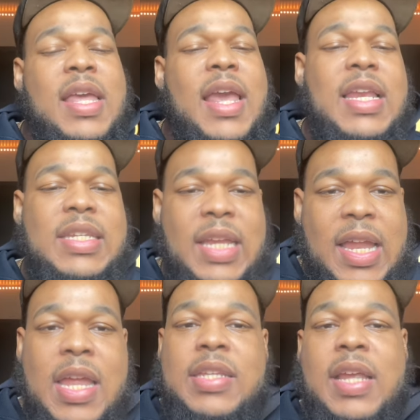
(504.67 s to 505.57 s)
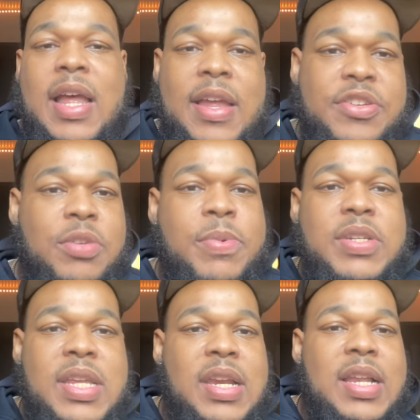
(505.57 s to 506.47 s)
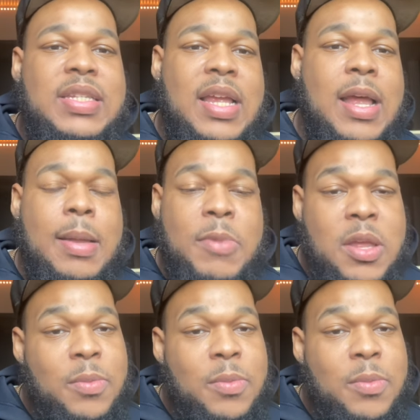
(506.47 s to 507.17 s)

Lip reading: in his hands 100% of the time.